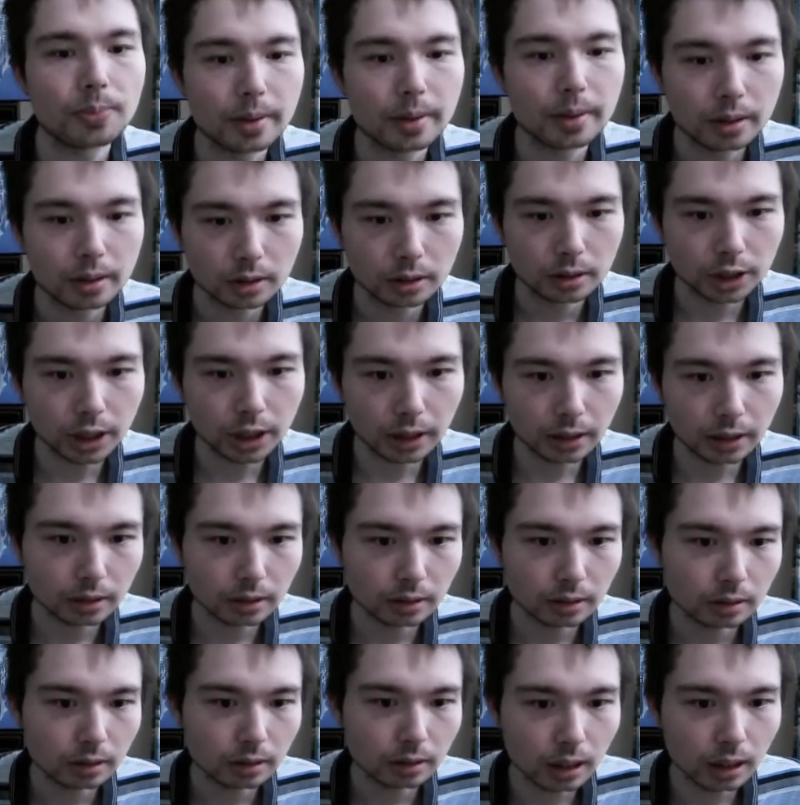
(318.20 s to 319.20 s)
Check,
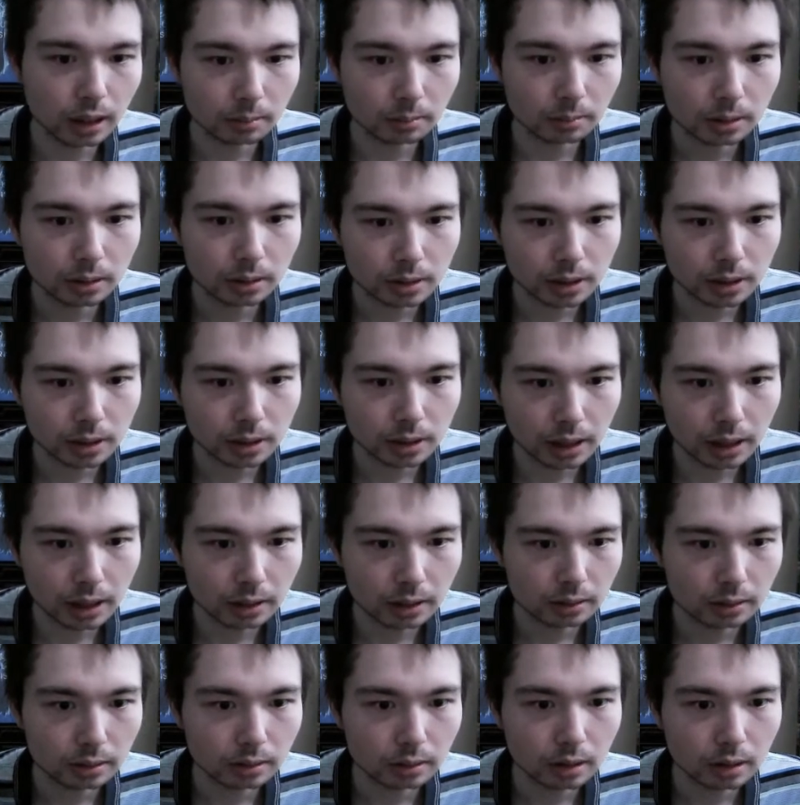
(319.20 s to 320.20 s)
up,
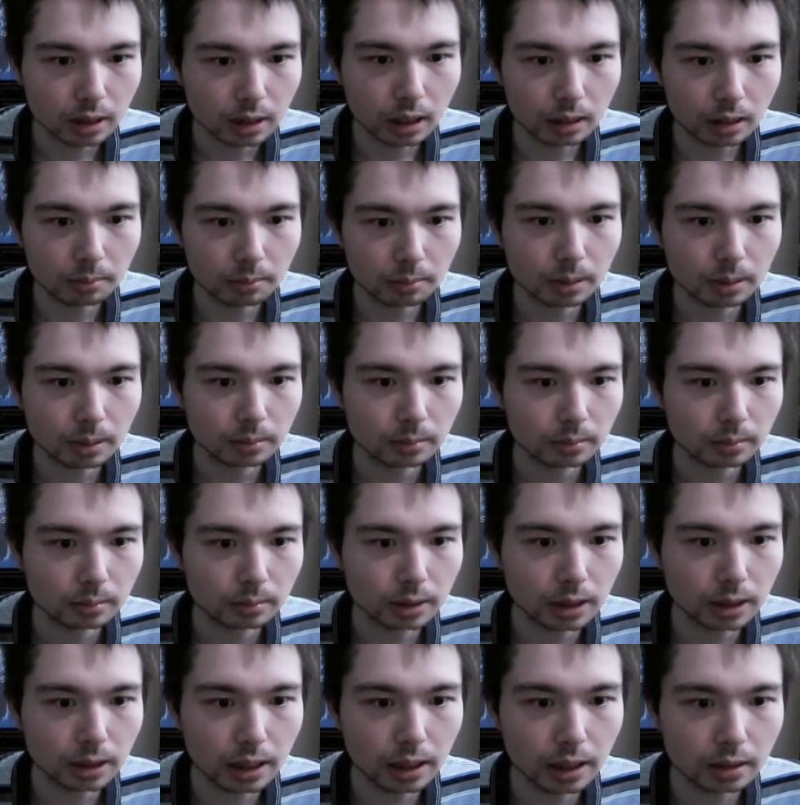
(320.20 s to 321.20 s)

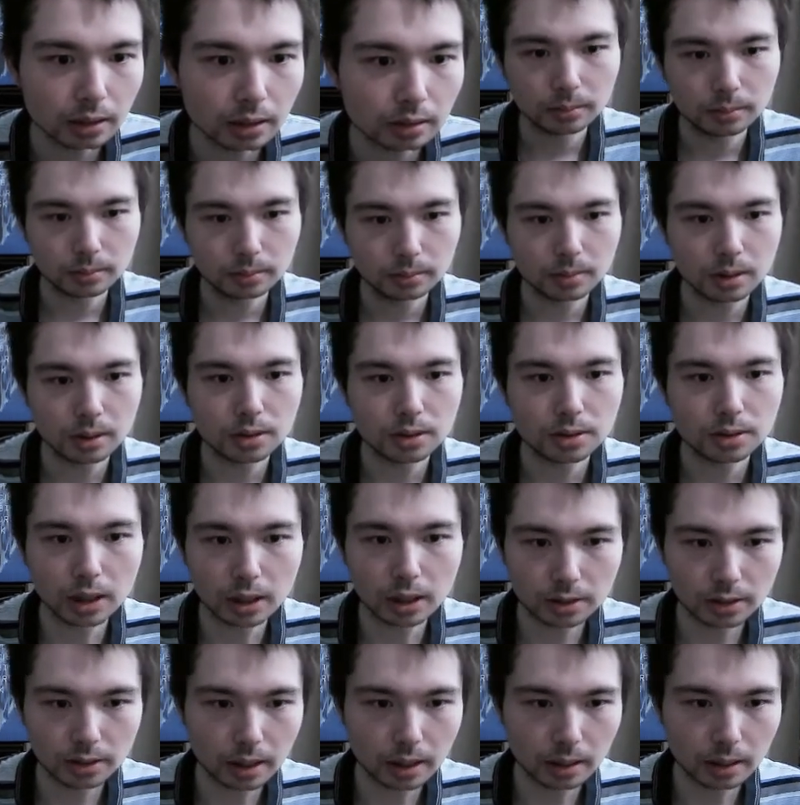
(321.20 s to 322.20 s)
take,
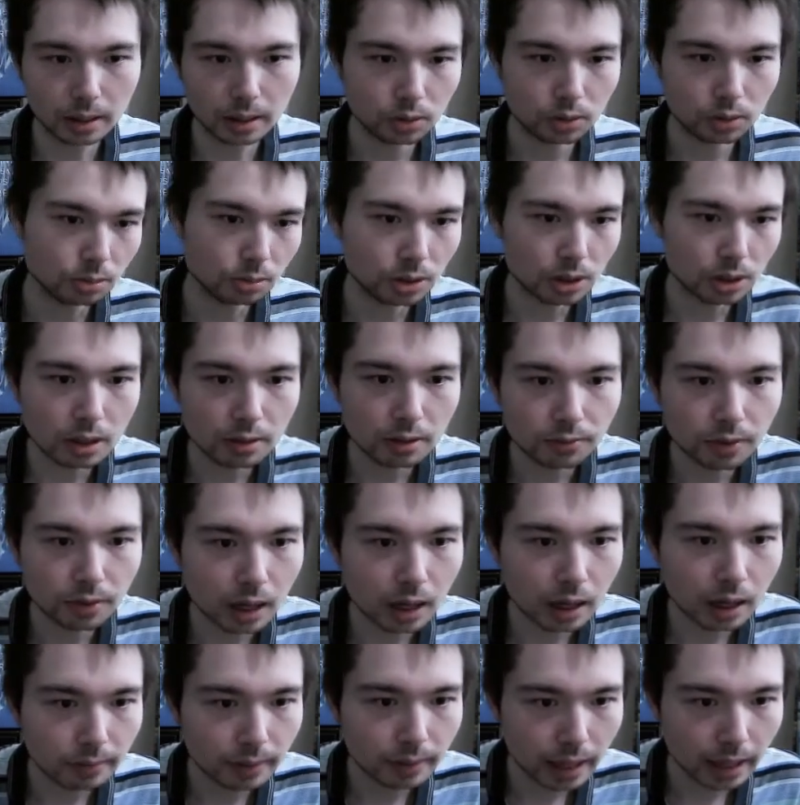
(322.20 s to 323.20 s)
sidestep to
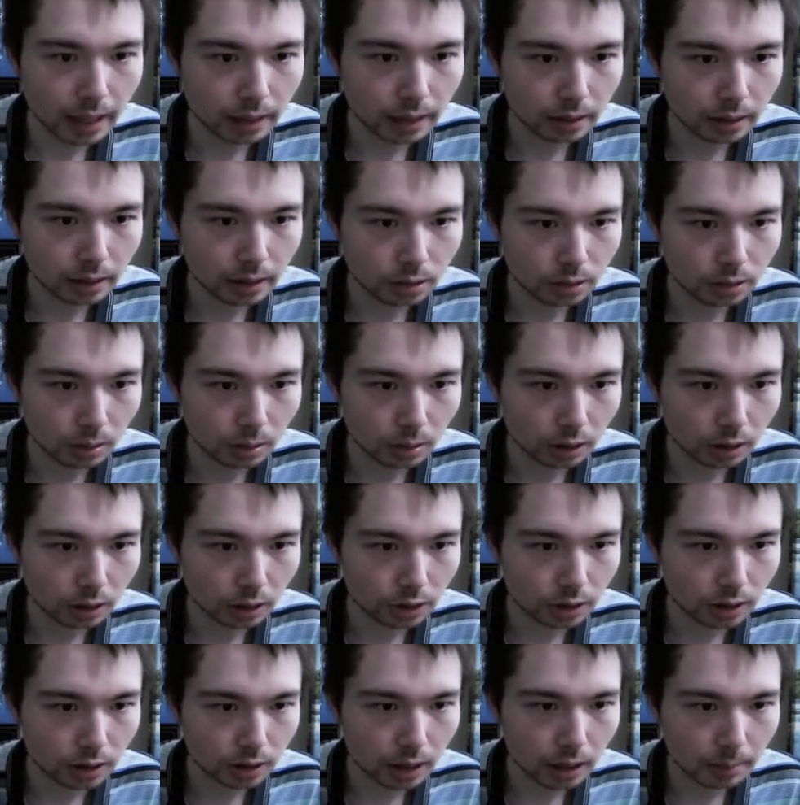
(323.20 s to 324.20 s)
c5, and you are
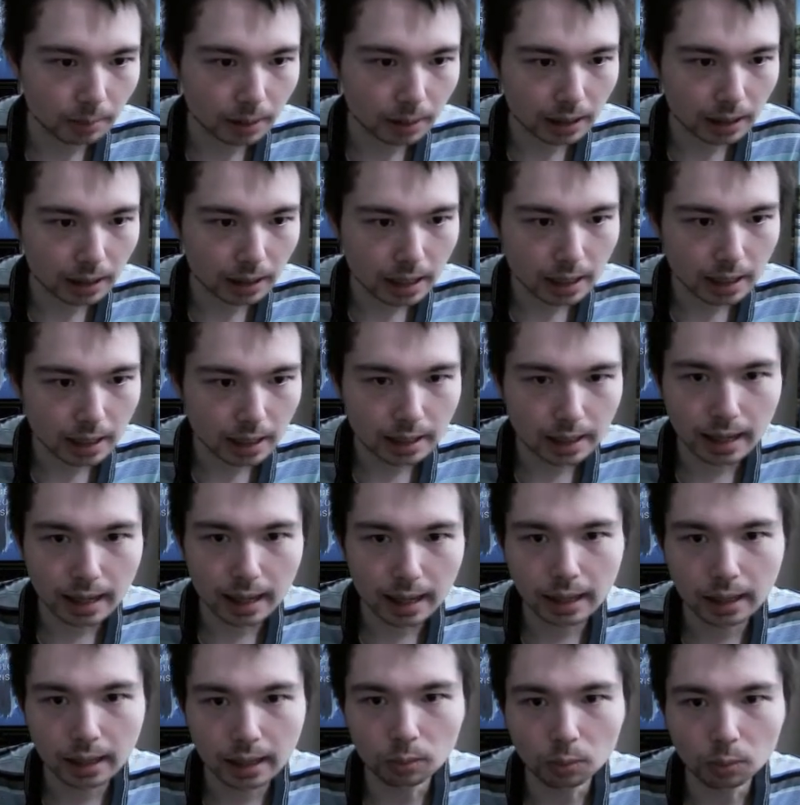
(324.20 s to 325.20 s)
just coming in,
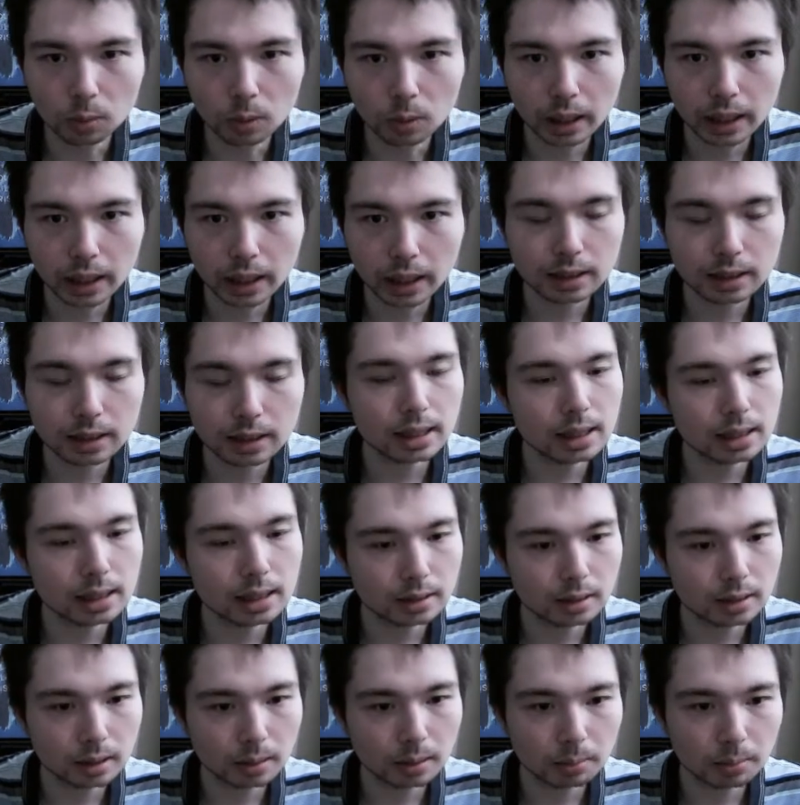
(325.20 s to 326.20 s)
and white is
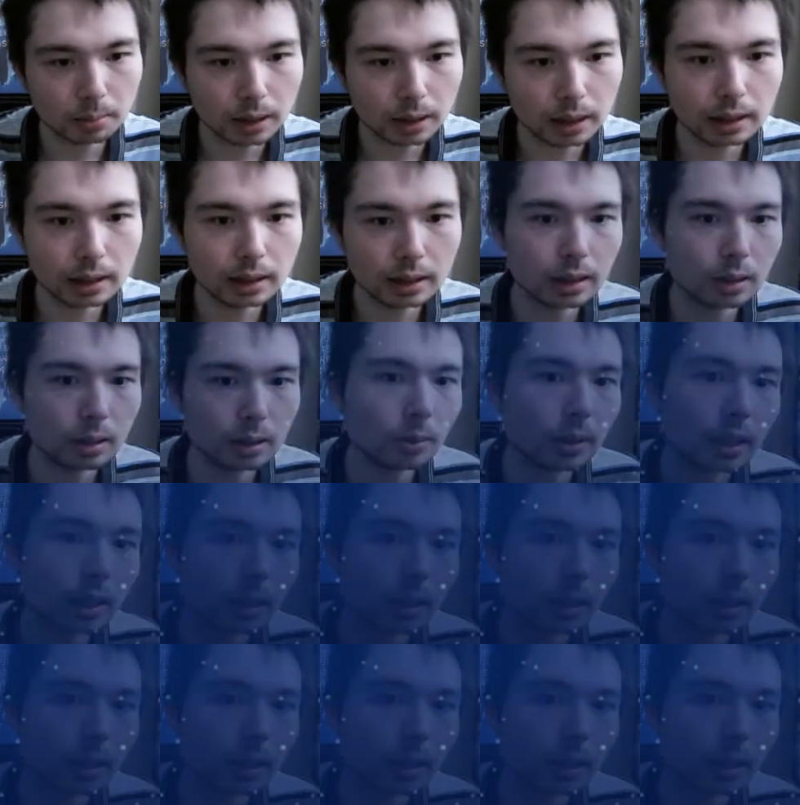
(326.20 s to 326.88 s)
completely winning.